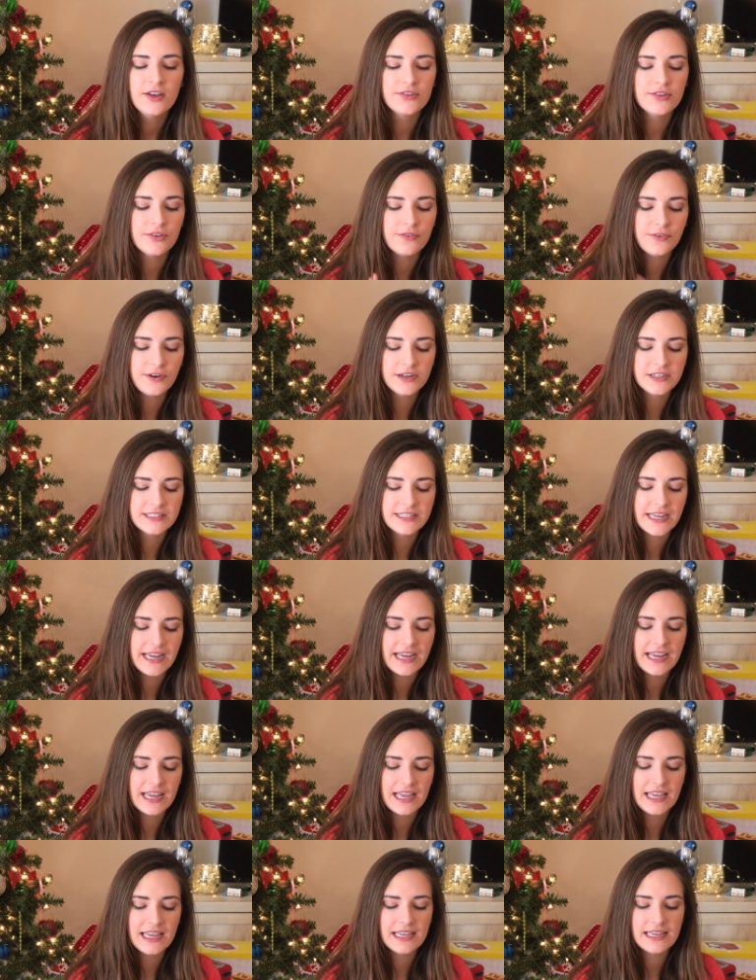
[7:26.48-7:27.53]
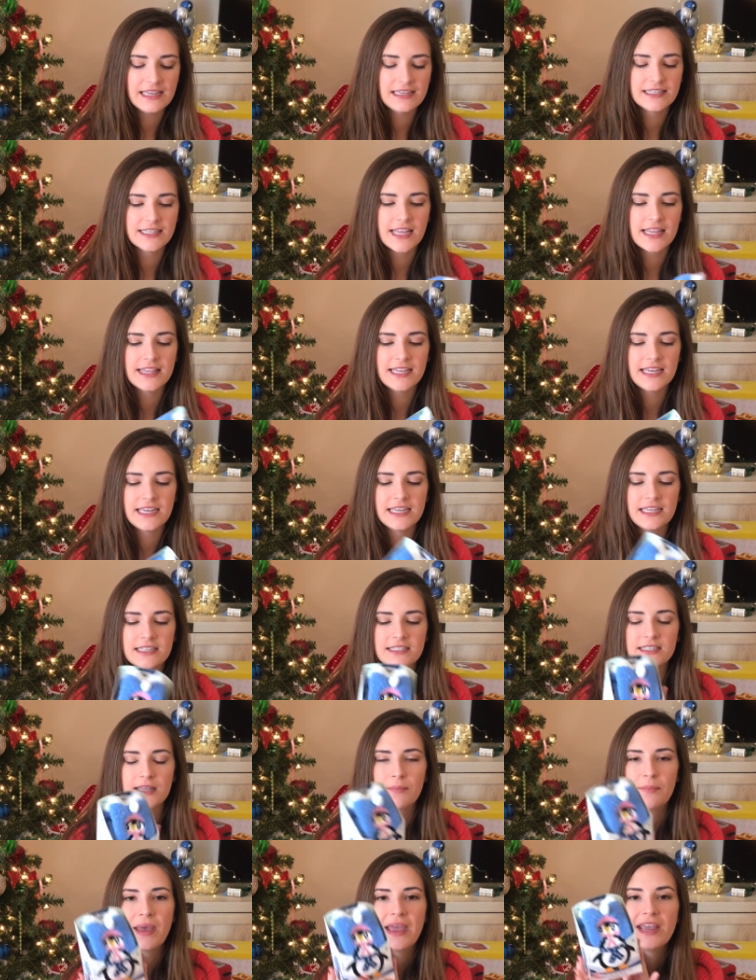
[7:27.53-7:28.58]
So the first thing is
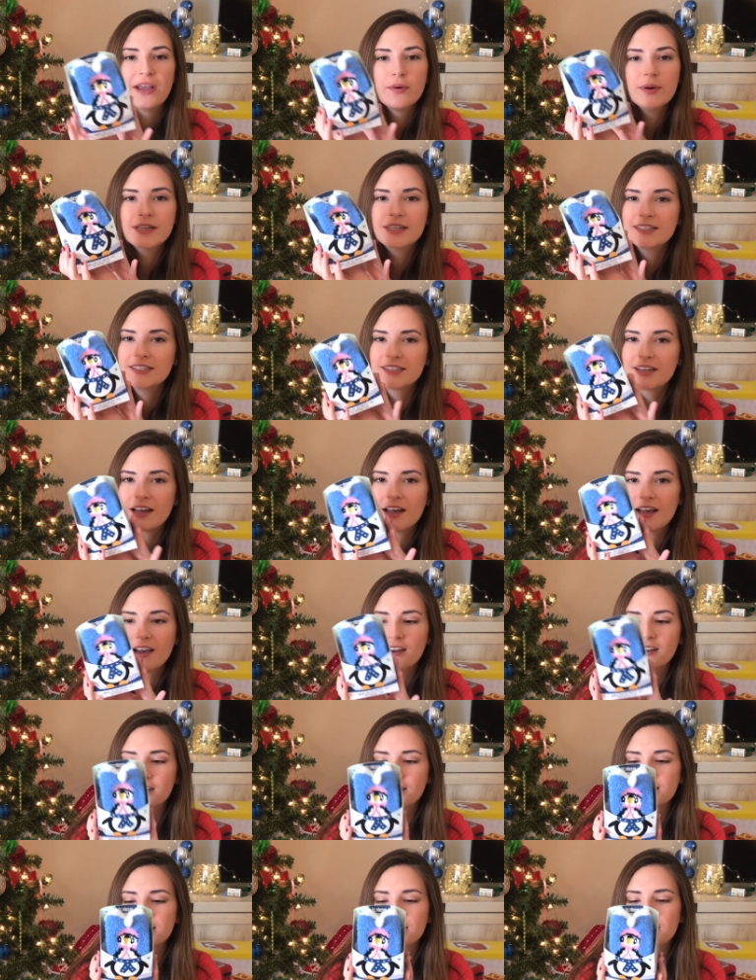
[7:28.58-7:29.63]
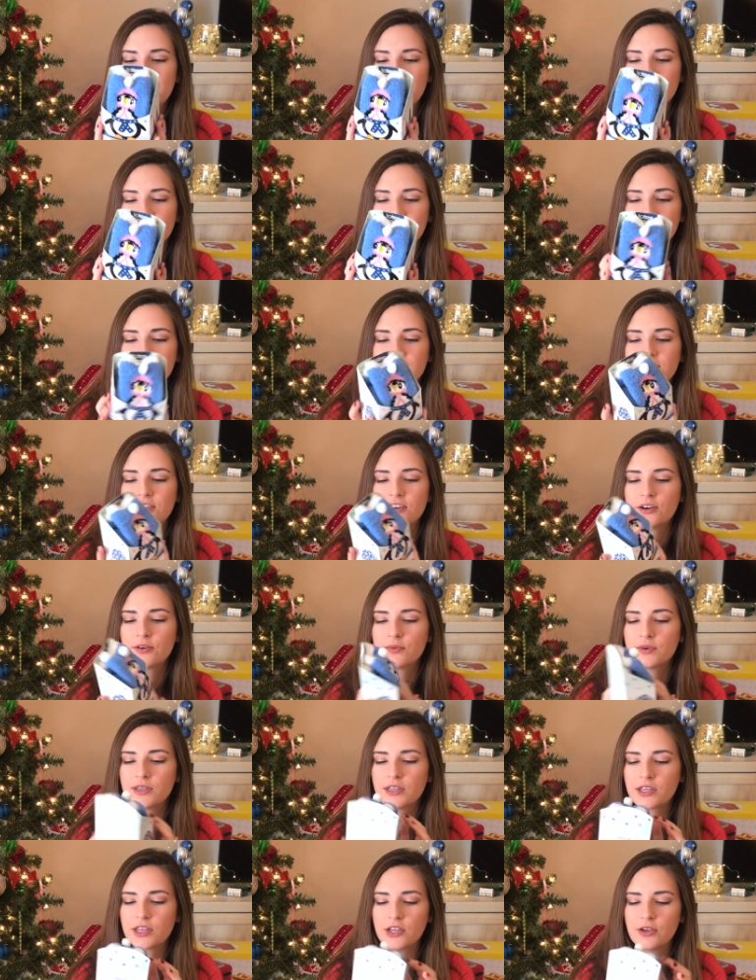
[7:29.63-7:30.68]
these penguin socks. These are
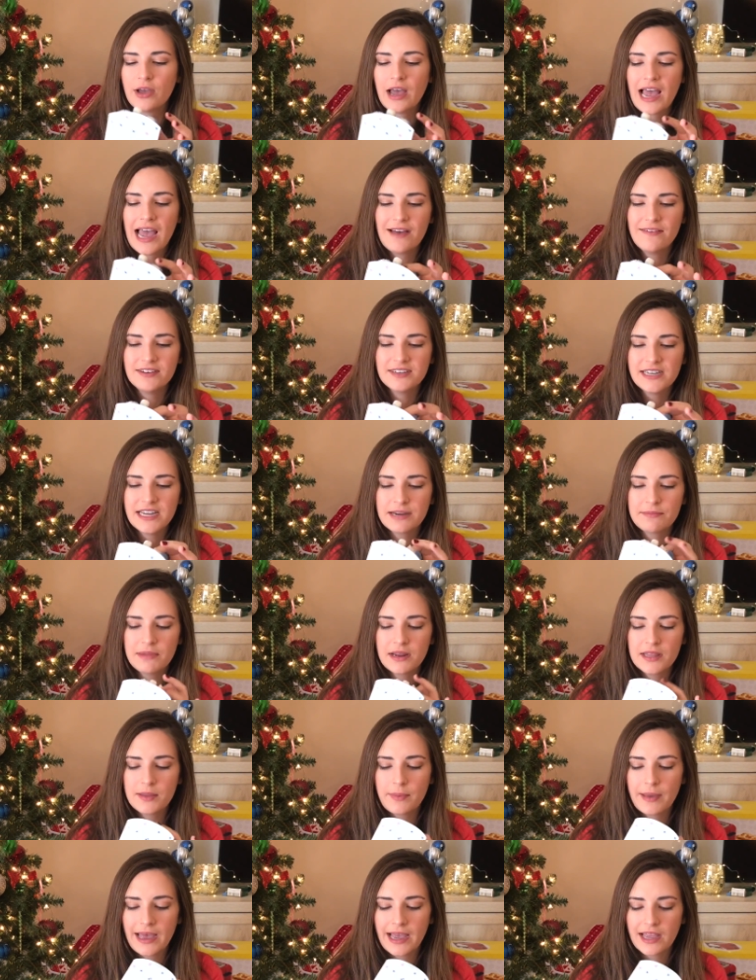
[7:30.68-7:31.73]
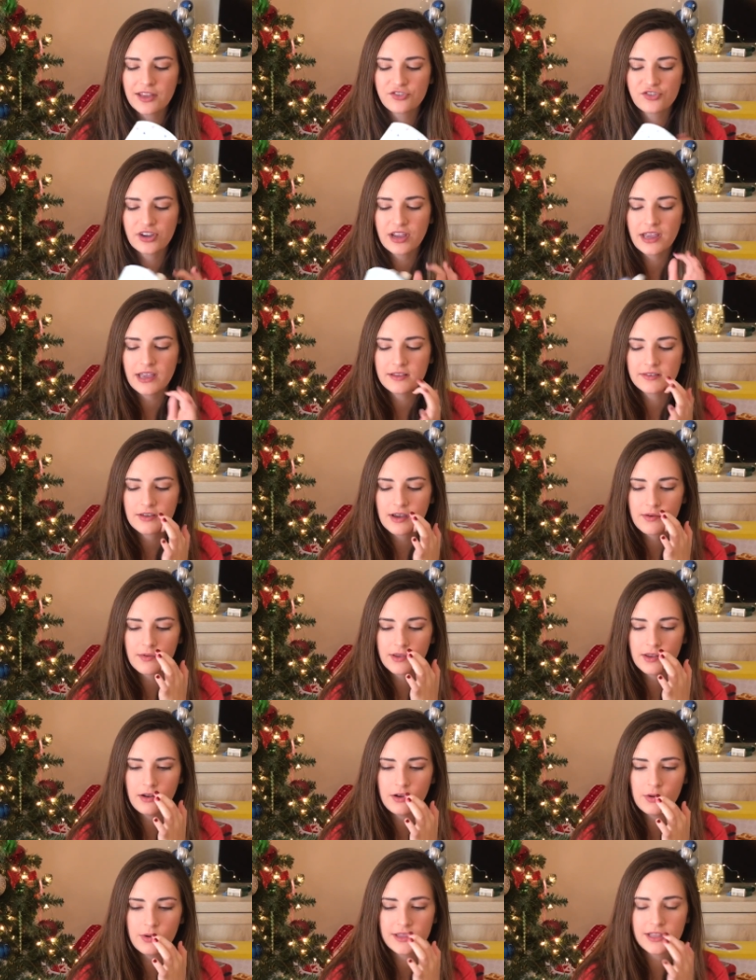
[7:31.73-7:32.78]
really cute. I haven't taken them out of the package yet, so I
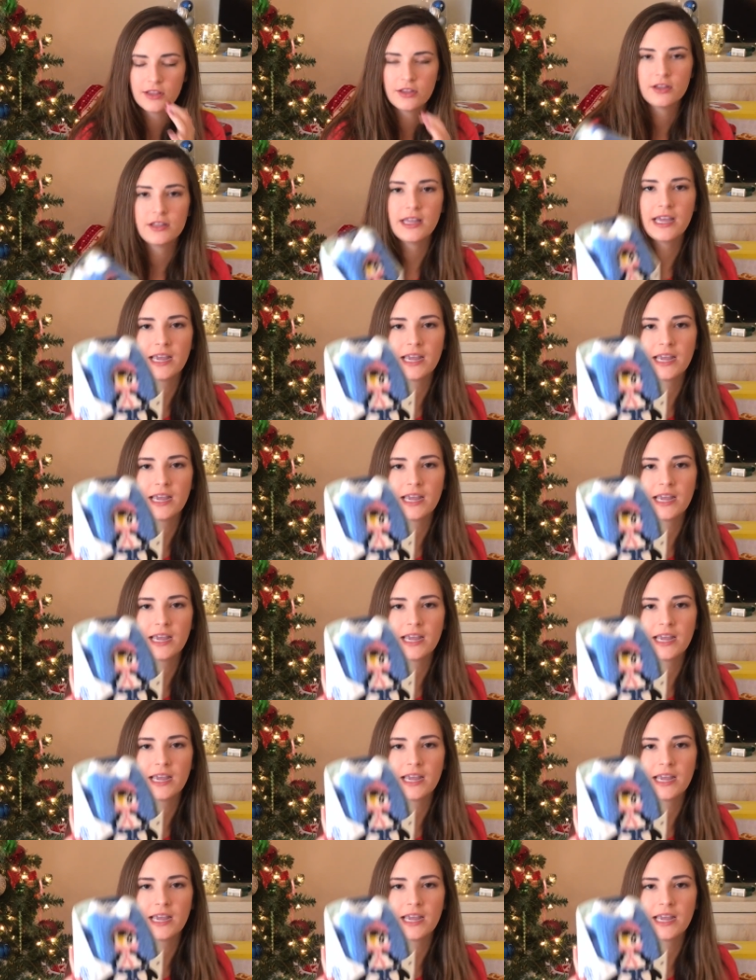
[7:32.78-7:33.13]
really don't know what they look